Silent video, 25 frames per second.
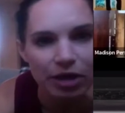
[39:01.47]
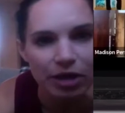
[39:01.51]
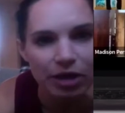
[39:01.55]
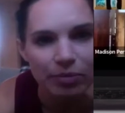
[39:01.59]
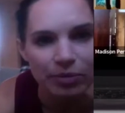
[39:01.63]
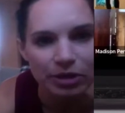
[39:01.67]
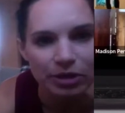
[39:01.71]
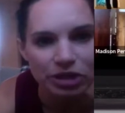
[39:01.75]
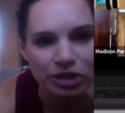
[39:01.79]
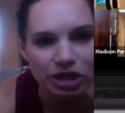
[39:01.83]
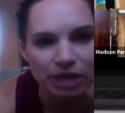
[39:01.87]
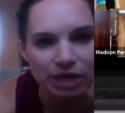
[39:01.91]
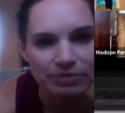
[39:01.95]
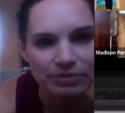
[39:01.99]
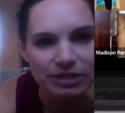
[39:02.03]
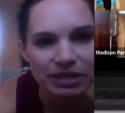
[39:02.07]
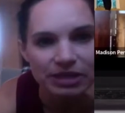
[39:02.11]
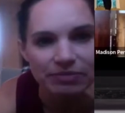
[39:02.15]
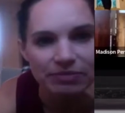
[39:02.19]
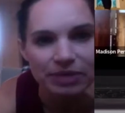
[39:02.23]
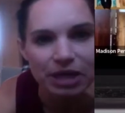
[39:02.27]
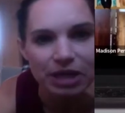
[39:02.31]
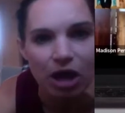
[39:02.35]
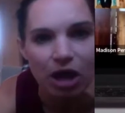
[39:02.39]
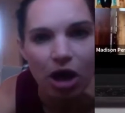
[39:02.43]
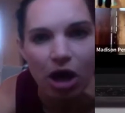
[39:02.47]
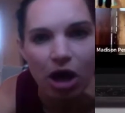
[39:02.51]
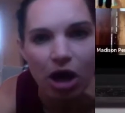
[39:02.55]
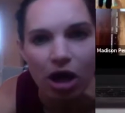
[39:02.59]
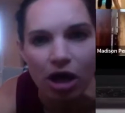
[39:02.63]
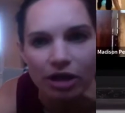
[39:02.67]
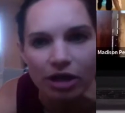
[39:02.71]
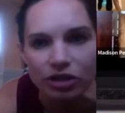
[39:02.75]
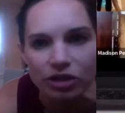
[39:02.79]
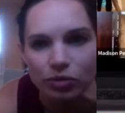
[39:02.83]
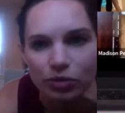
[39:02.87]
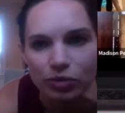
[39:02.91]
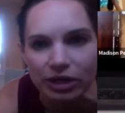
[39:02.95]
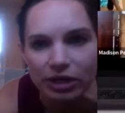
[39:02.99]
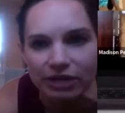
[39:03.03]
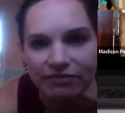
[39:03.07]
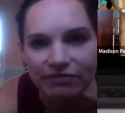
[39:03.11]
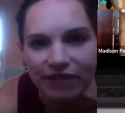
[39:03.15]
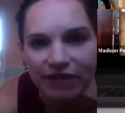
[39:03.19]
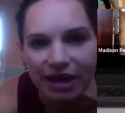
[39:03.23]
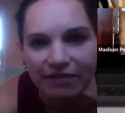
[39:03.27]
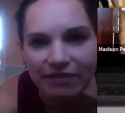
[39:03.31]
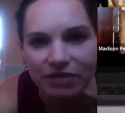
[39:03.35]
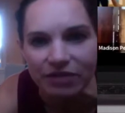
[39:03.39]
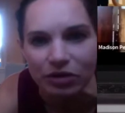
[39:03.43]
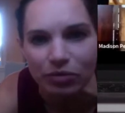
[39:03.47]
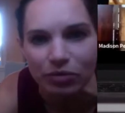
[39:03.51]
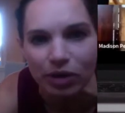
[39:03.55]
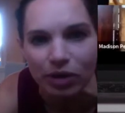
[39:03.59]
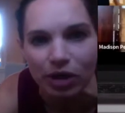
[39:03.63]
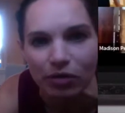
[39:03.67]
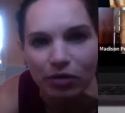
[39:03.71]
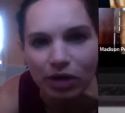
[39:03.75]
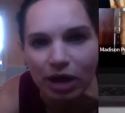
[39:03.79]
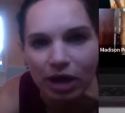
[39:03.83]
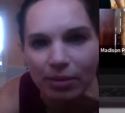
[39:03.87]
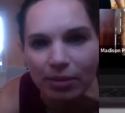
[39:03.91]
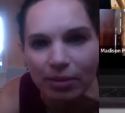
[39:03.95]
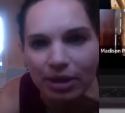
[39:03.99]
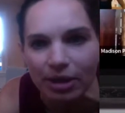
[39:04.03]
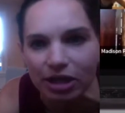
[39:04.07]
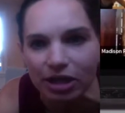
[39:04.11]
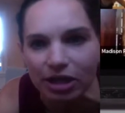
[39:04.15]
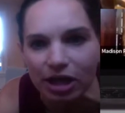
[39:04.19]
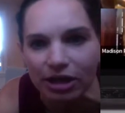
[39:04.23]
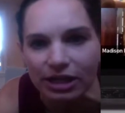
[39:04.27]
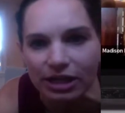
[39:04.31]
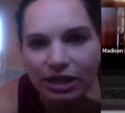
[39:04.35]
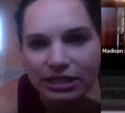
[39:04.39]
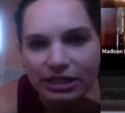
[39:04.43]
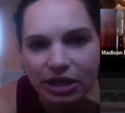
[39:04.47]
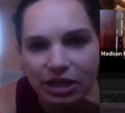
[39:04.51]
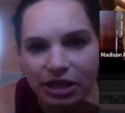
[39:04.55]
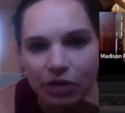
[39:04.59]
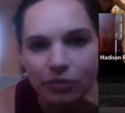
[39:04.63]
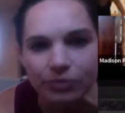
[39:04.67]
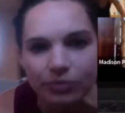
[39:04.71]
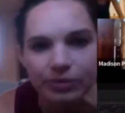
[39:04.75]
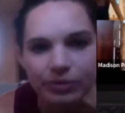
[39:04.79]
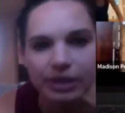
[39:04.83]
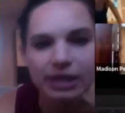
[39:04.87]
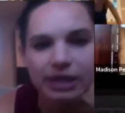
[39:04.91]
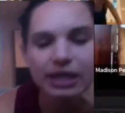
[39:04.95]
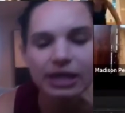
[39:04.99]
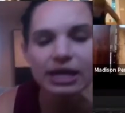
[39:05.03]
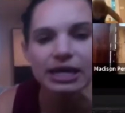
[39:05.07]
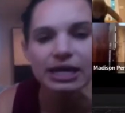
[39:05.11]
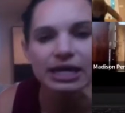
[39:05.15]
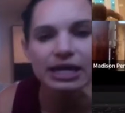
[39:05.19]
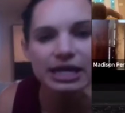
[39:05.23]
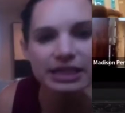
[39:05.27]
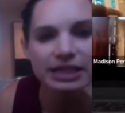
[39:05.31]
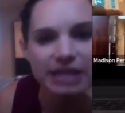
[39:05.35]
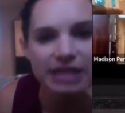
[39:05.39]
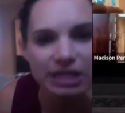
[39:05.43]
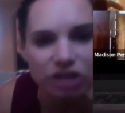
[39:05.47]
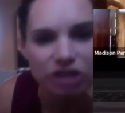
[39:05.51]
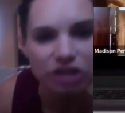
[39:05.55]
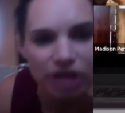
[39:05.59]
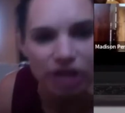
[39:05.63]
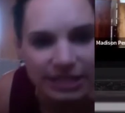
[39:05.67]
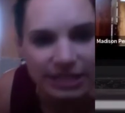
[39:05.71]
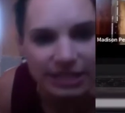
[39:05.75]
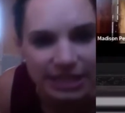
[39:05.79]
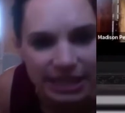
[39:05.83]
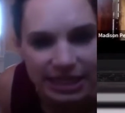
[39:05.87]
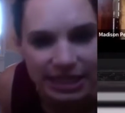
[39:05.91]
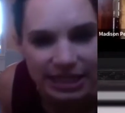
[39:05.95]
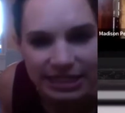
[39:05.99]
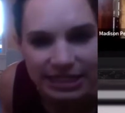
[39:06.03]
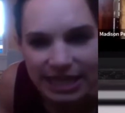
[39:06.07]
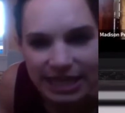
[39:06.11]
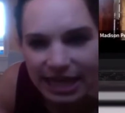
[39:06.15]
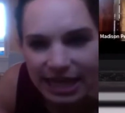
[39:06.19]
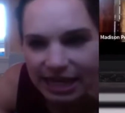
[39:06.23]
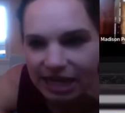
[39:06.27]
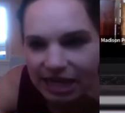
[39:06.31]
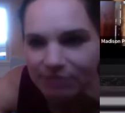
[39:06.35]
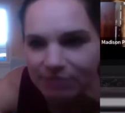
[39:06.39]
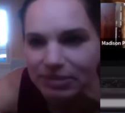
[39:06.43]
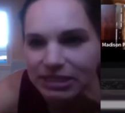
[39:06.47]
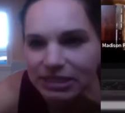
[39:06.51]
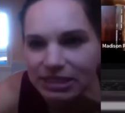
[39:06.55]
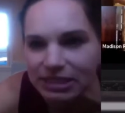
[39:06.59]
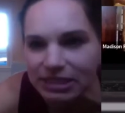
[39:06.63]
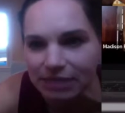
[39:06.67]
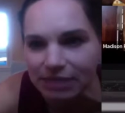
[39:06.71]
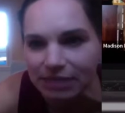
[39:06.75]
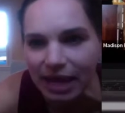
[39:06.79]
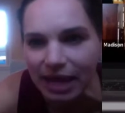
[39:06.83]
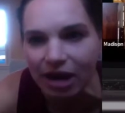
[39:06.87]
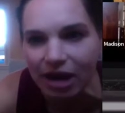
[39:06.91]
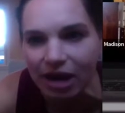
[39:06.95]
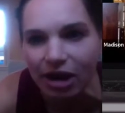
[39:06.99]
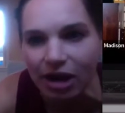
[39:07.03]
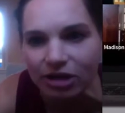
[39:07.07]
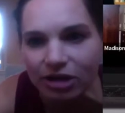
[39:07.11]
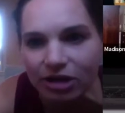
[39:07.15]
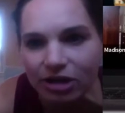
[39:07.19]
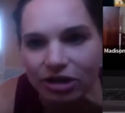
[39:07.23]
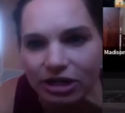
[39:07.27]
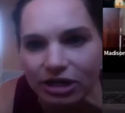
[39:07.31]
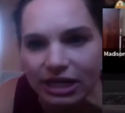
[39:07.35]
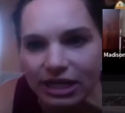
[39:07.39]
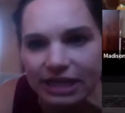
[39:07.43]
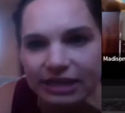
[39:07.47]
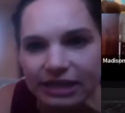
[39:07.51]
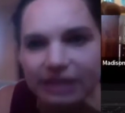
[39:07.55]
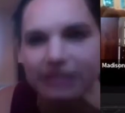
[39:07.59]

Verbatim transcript: push-ups. Give me all 25 in a row. Come on, y'all. Let's go. Get that chest to the deck. Give me some air underneath.